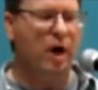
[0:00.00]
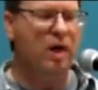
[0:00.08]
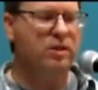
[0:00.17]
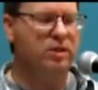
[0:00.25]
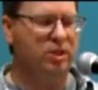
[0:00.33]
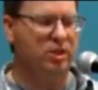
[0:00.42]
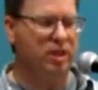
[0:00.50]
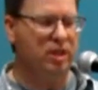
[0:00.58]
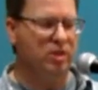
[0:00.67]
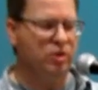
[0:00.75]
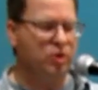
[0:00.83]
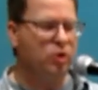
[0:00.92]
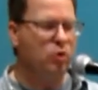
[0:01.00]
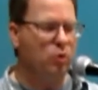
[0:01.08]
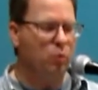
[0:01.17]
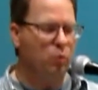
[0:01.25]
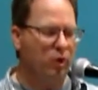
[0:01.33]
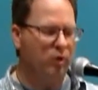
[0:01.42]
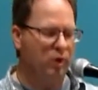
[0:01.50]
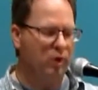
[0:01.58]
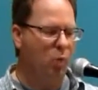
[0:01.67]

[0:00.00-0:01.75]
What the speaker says: unseen doom when we